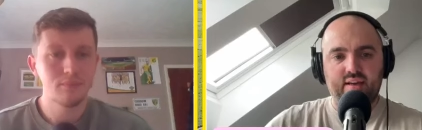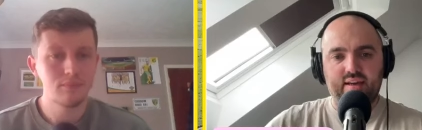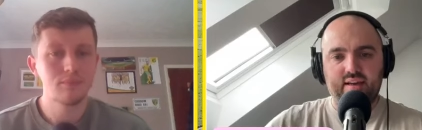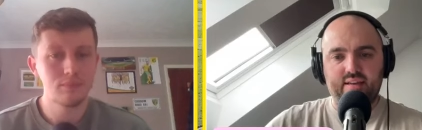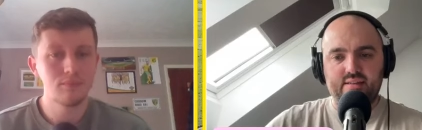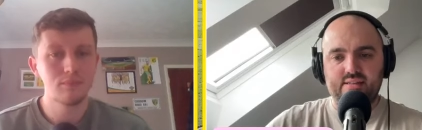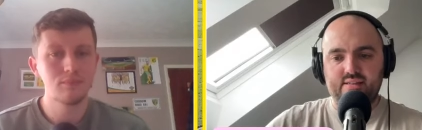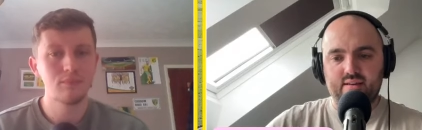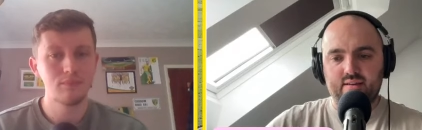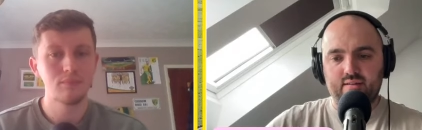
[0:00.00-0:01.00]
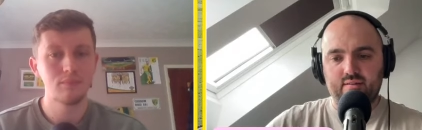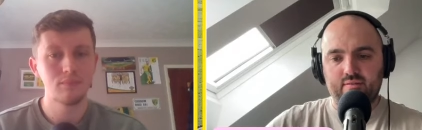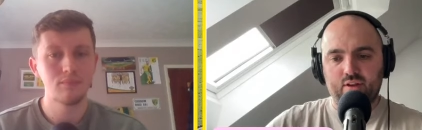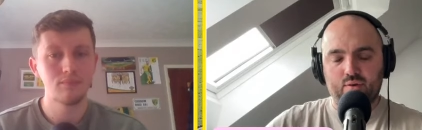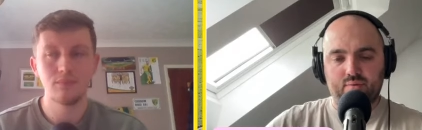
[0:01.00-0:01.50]
Speaker 1: He's,
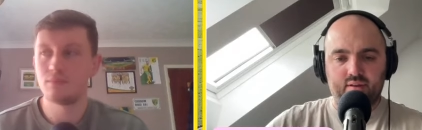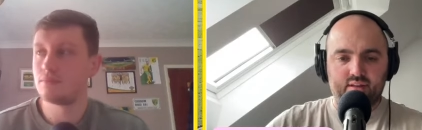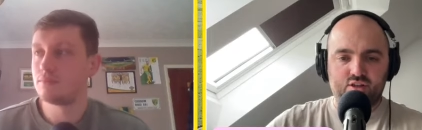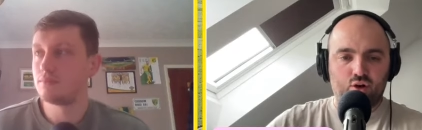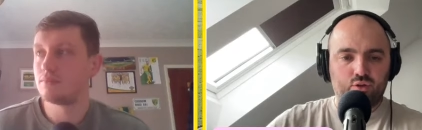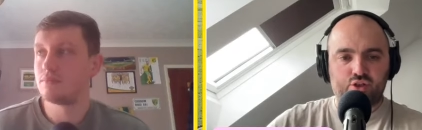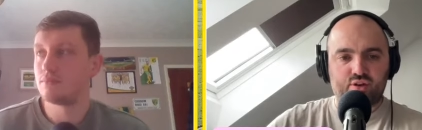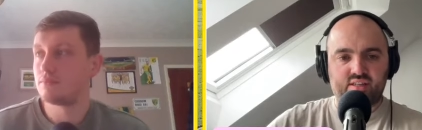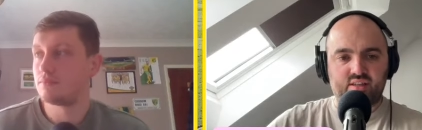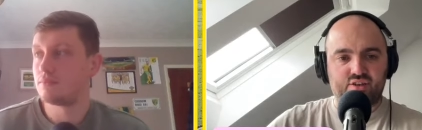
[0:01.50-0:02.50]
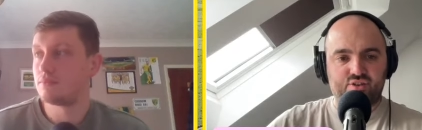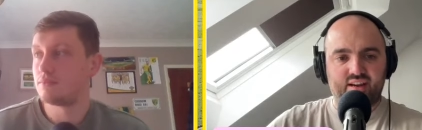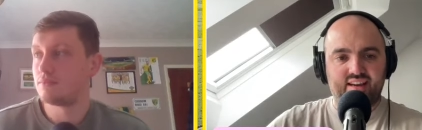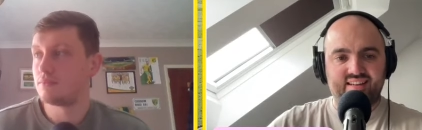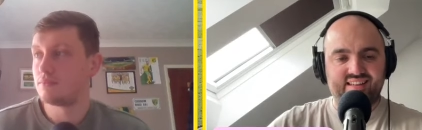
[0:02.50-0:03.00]
you know, he's got all the tricks of the
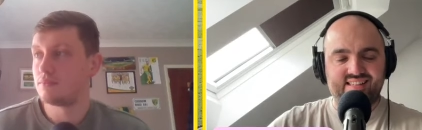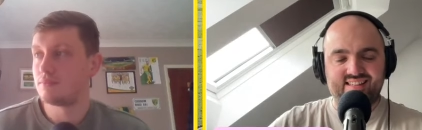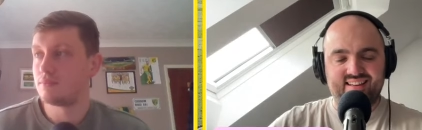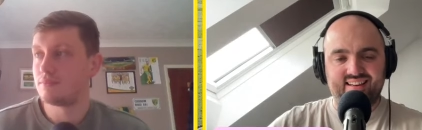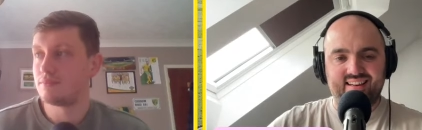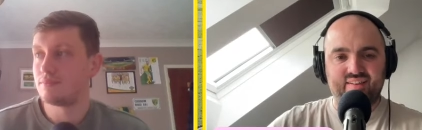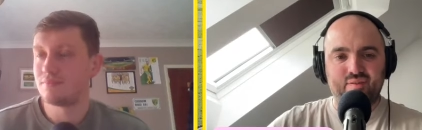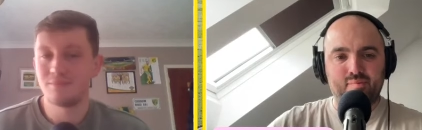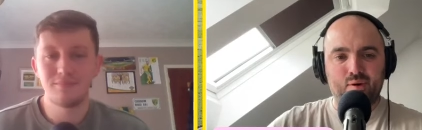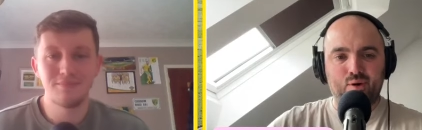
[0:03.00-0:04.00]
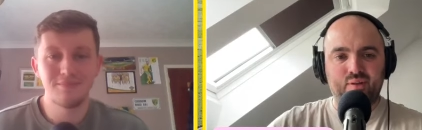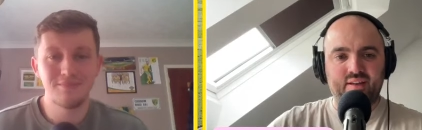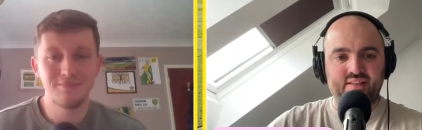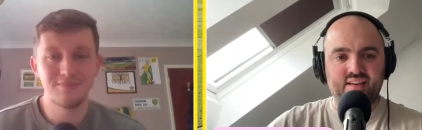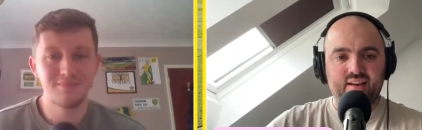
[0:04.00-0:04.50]
trade. He's given the ball and
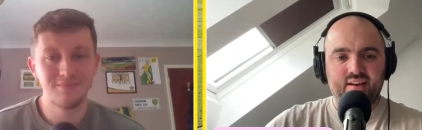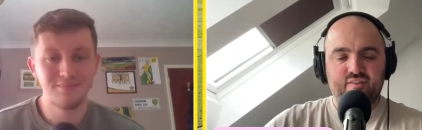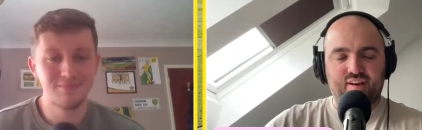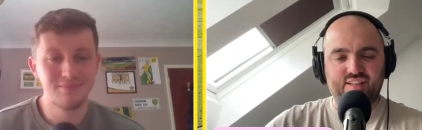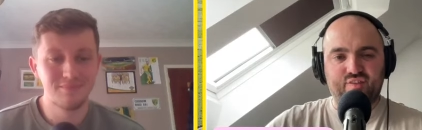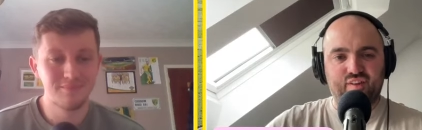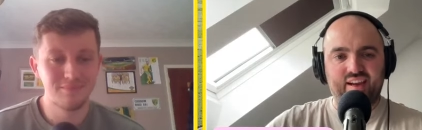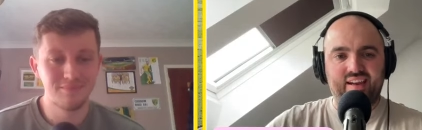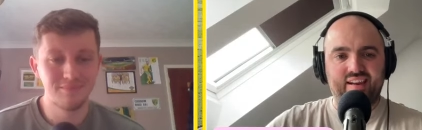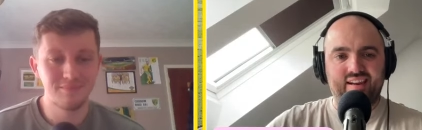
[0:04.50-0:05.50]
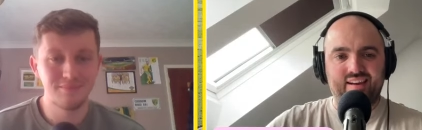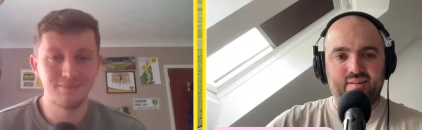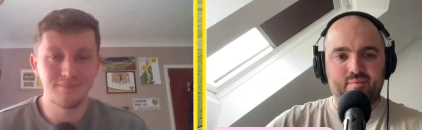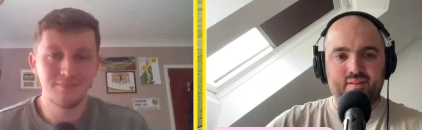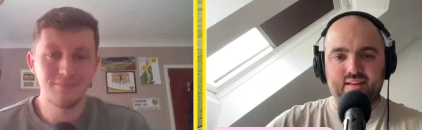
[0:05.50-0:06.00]
his fast feet.
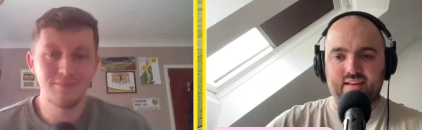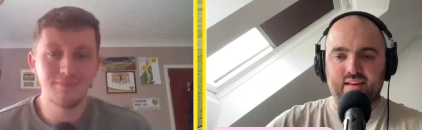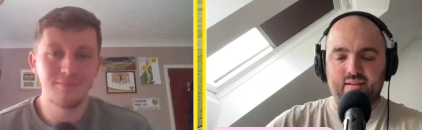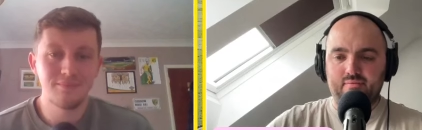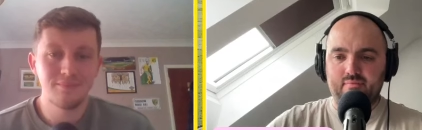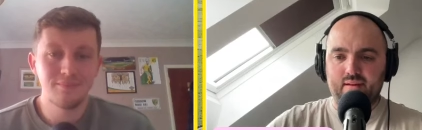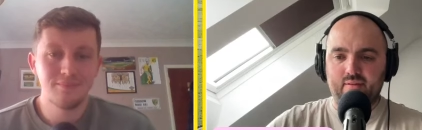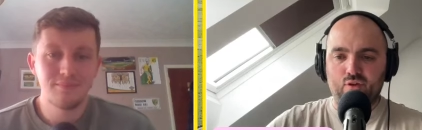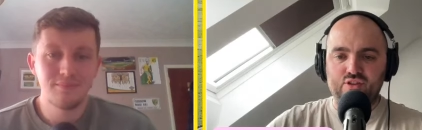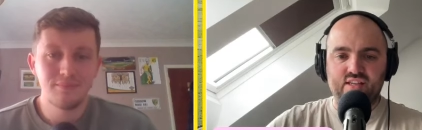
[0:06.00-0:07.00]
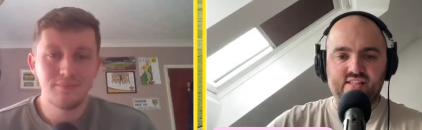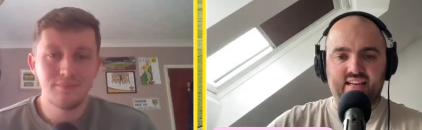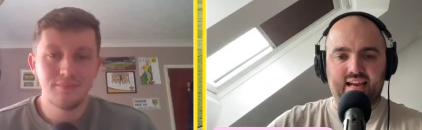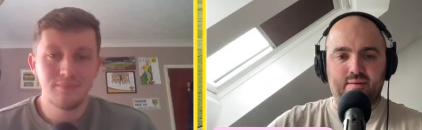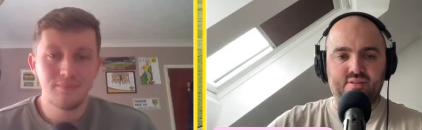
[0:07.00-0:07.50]
He runs into
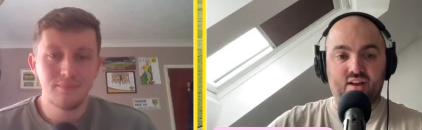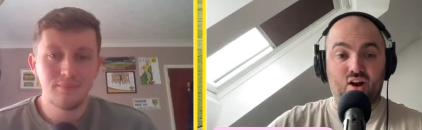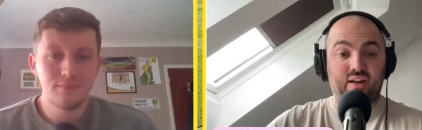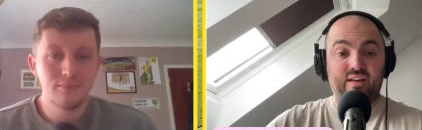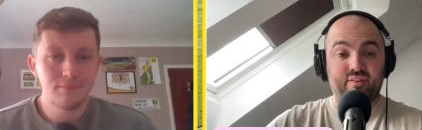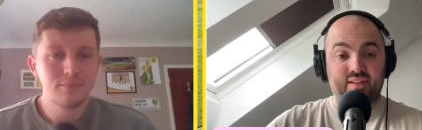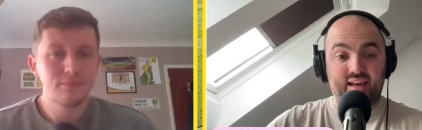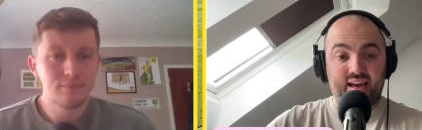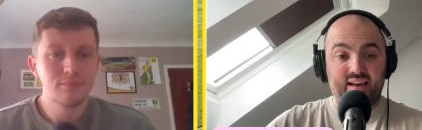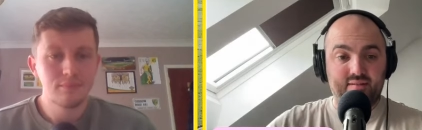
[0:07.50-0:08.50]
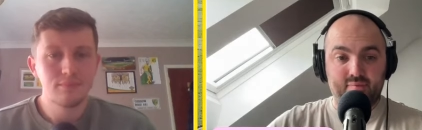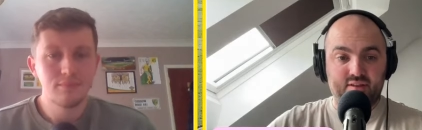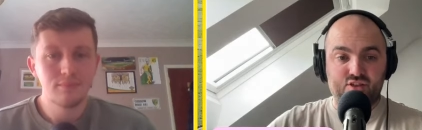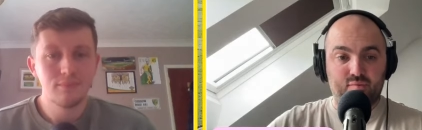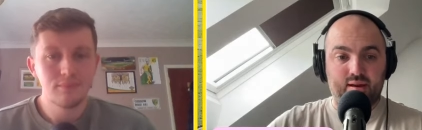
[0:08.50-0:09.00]
gaps that aren't even there,
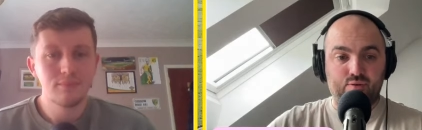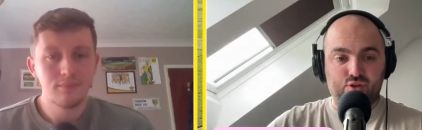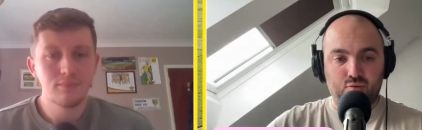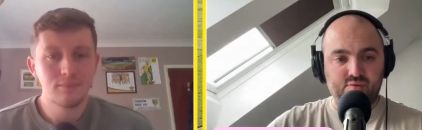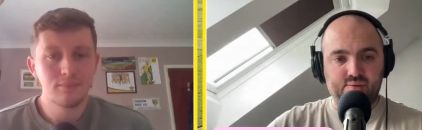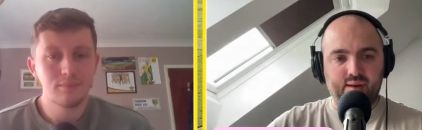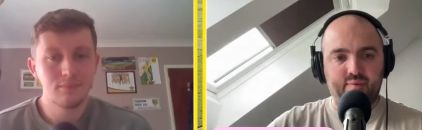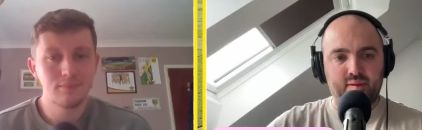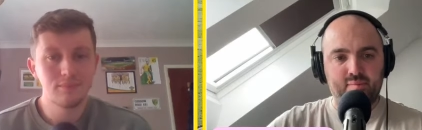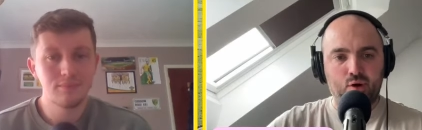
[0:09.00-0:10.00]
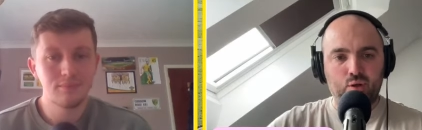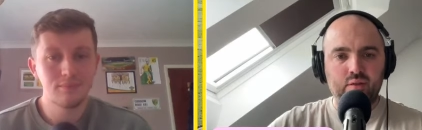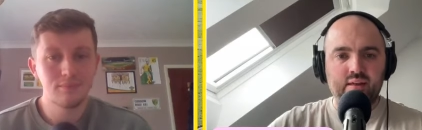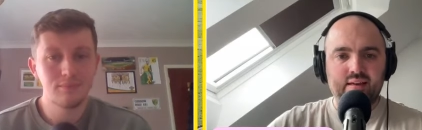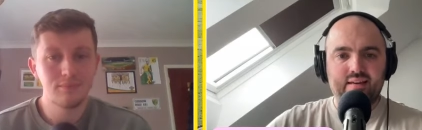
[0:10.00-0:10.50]
but somehow comes away with the ball.
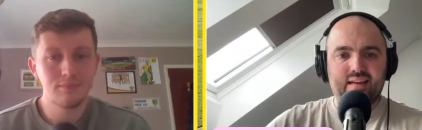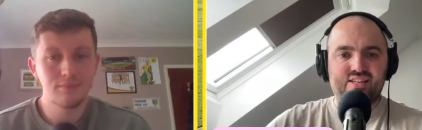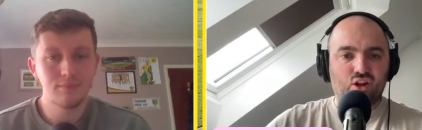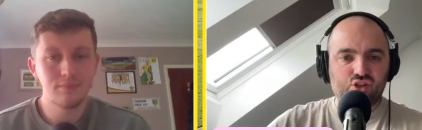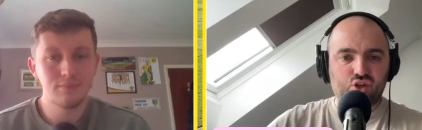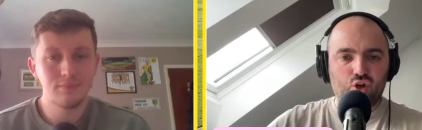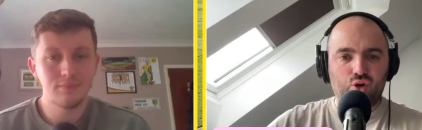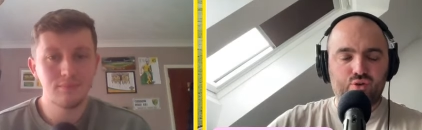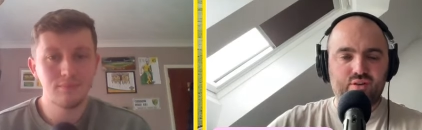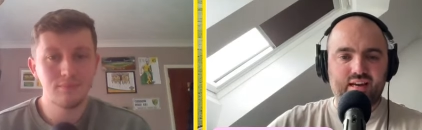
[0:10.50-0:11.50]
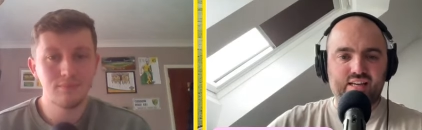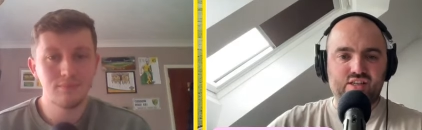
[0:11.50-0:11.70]
He's not scored as